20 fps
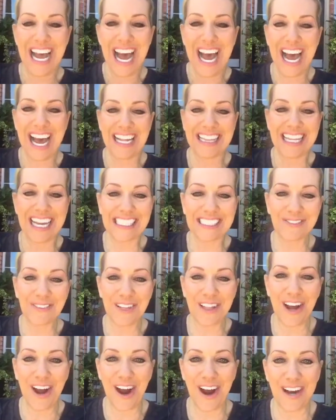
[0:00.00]
Thanks for
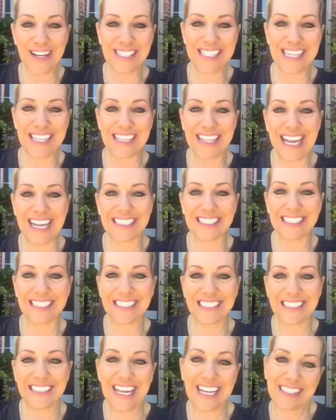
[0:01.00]
the hearts, and
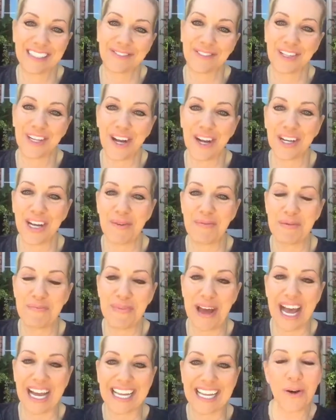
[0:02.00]
thanks for y'all coming
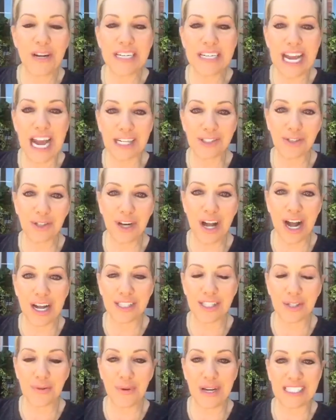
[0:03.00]
back. Oh, natural
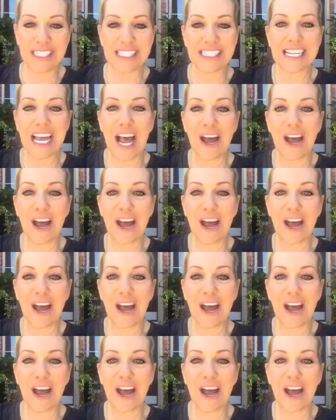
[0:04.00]
consequences.